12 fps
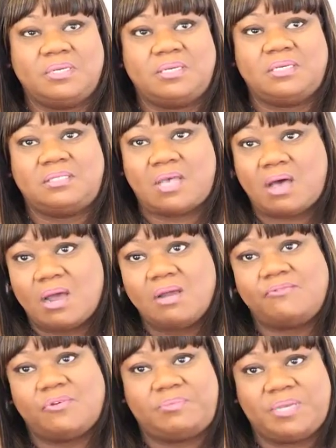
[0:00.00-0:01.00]
it's
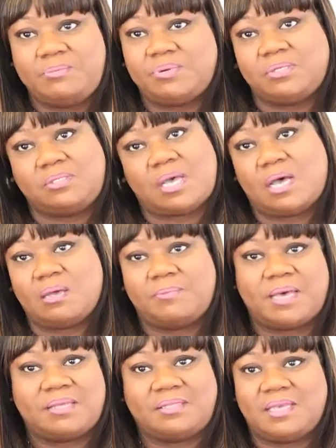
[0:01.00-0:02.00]
hard for people to talk
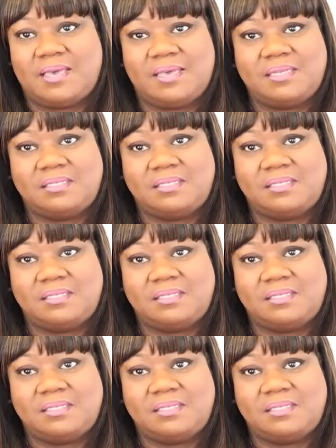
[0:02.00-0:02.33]
about that.